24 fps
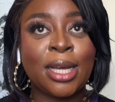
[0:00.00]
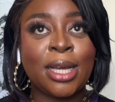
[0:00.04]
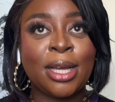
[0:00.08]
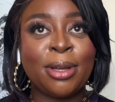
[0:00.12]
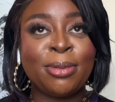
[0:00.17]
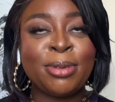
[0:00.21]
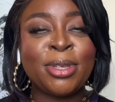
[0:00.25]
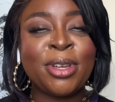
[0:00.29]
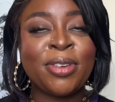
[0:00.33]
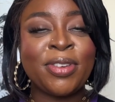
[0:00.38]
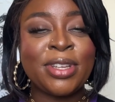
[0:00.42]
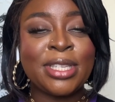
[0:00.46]

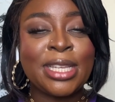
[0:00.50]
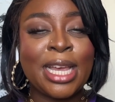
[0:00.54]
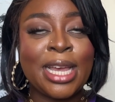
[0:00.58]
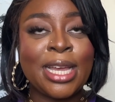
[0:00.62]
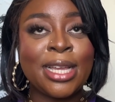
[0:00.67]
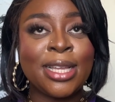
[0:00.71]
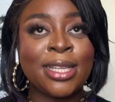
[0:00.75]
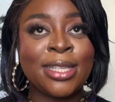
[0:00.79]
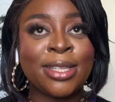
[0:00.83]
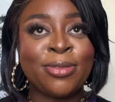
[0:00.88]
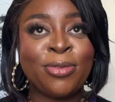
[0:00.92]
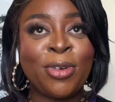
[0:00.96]
Sorry,
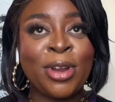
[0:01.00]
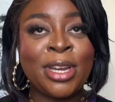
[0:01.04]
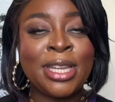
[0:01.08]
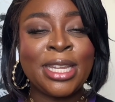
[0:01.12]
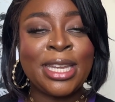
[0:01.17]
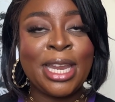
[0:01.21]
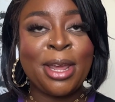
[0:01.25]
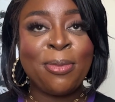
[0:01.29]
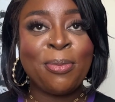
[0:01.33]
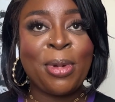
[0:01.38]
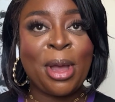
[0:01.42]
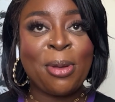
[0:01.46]
run the
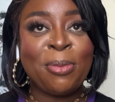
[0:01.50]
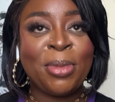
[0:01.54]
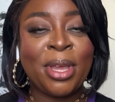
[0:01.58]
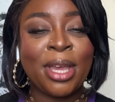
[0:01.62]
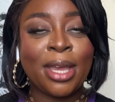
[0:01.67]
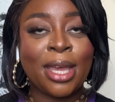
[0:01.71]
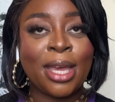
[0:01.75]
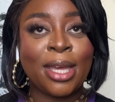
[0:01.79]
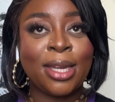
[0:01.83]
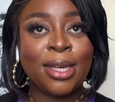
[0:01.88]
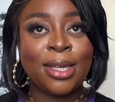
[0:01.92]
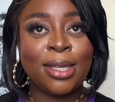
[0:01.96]
name by me
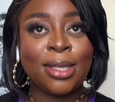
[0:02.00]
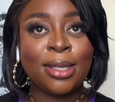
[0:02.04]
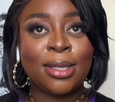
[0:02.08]
again.